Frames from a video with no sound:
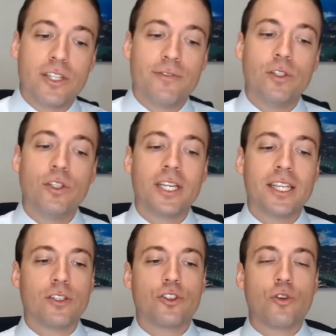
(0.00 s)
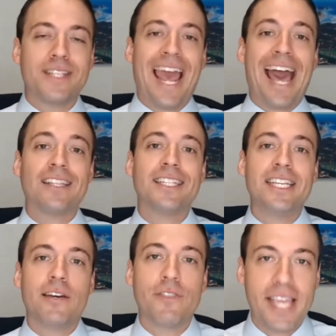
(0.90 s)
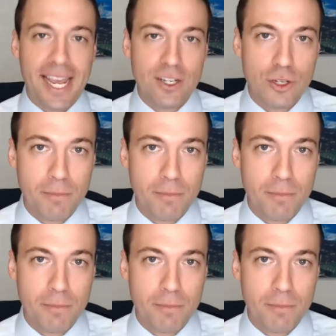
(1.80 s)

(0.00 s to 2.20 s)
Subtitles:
If you look at the totality of the agent